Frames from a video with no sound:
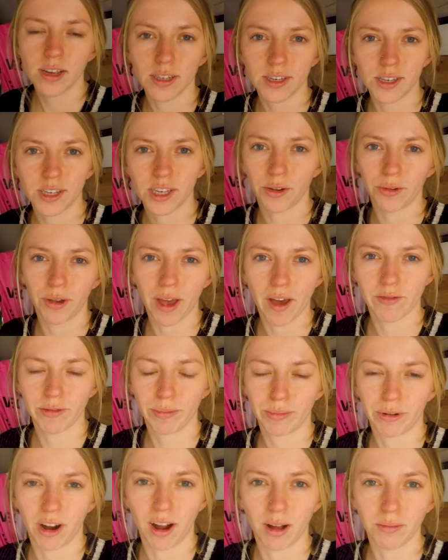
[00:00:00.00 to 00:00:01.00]
So we have a
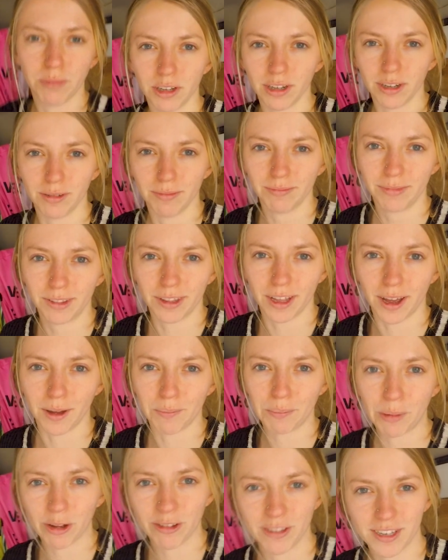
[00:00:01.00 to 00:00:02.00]
problem.
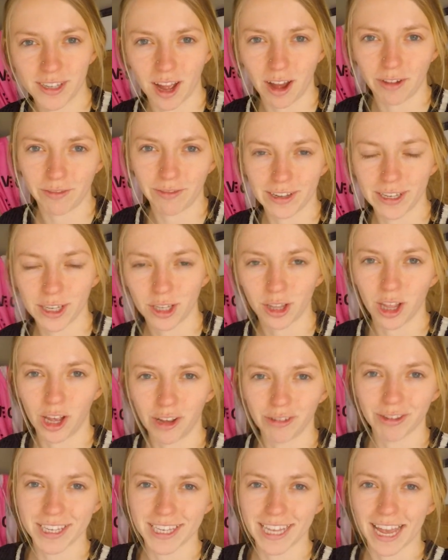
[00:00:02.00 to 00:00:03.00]
The post office
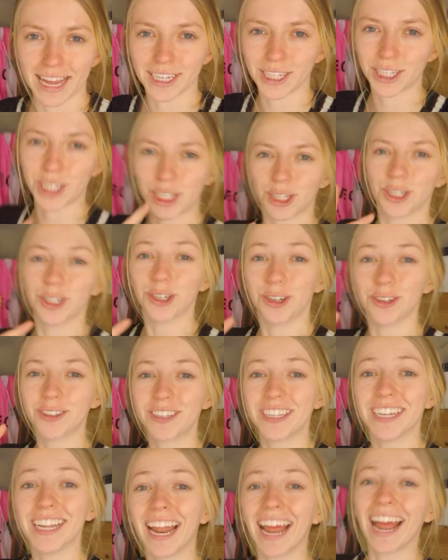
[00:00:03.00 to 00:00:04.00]
closes at 2
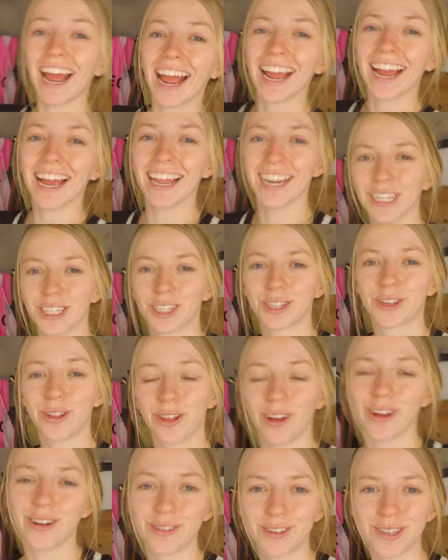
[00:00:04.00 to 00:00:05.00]
today and it's
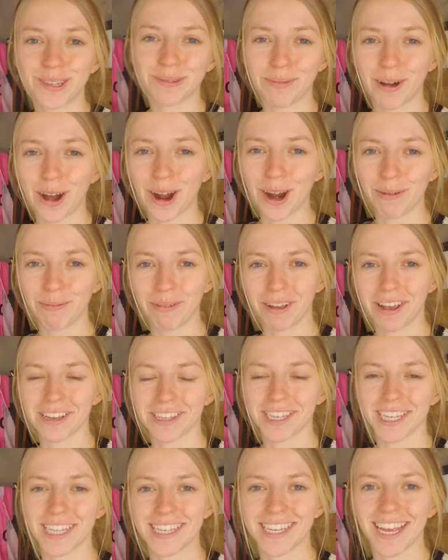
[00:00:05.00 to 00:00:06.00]
closed tomorrow
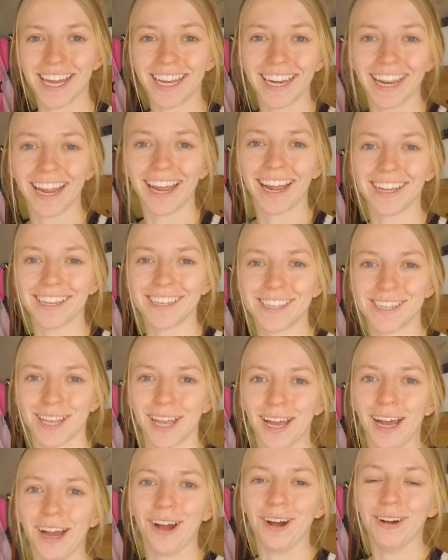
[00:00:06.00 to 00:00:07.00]
because it's Sunday.
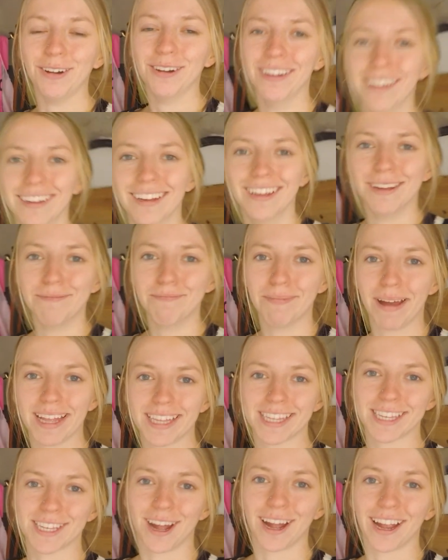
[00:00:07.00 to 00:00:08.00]
So
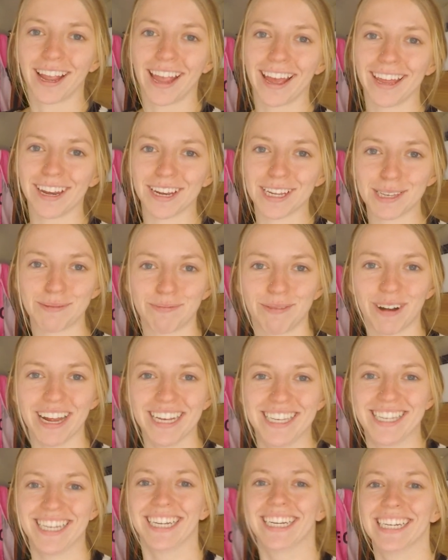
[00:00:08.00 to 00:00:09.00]
Matt's not getting his
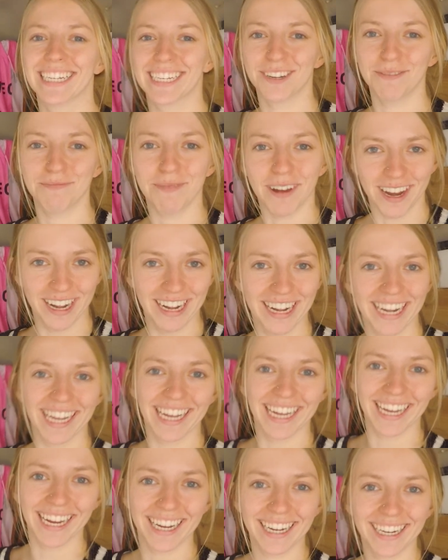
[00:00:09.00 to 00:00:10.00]
present till
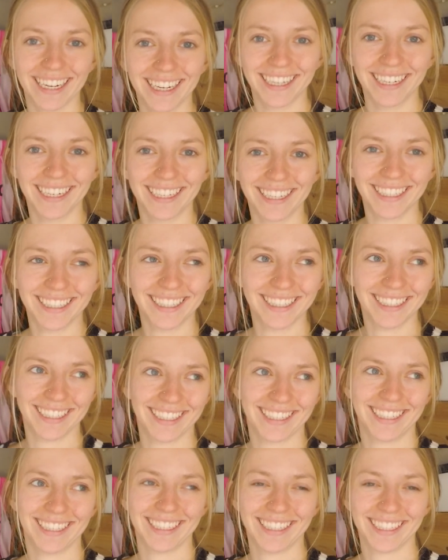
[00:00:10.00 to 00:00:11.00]
Monday. We missed it.
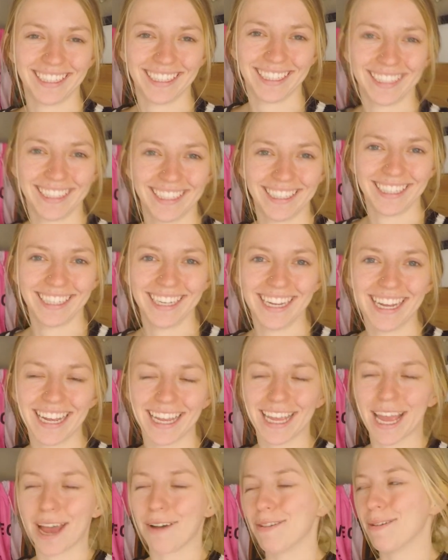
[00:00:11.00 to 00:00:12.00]
It's 3 o'clock.
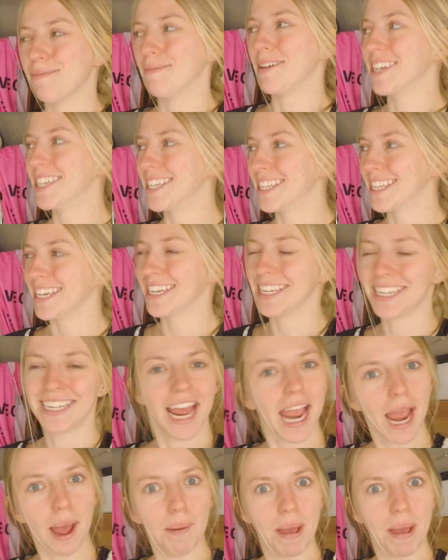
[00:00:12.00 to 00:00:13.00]
Yeah, we missed it. Damn